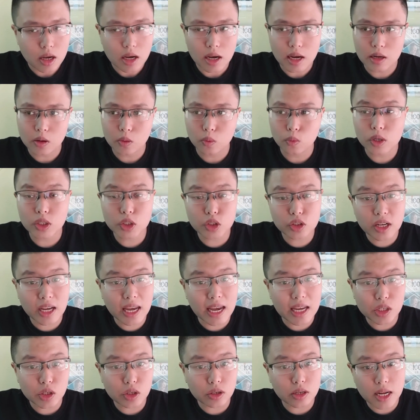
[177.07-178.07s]
And where did you
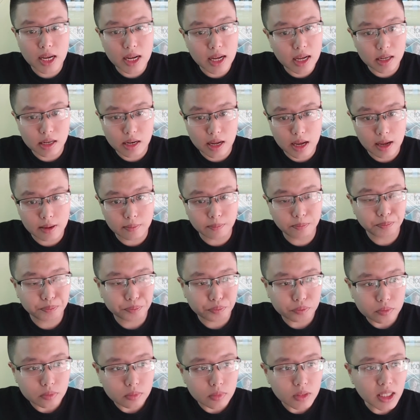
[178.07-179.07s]
get your nickname?
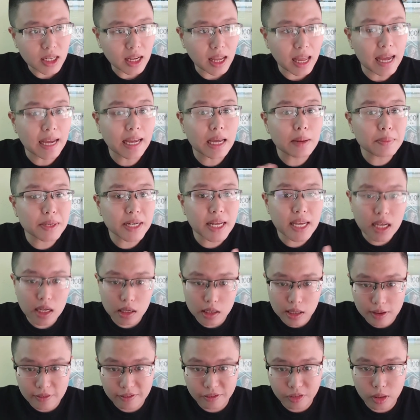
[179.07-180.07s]
I got my
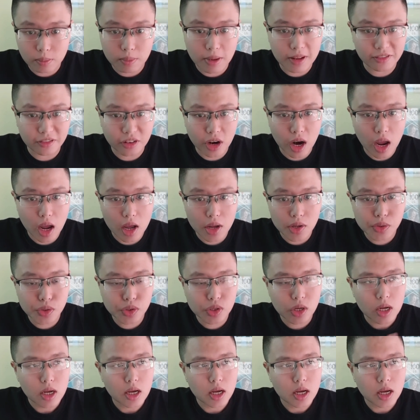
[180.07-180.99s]
nickname from my friends,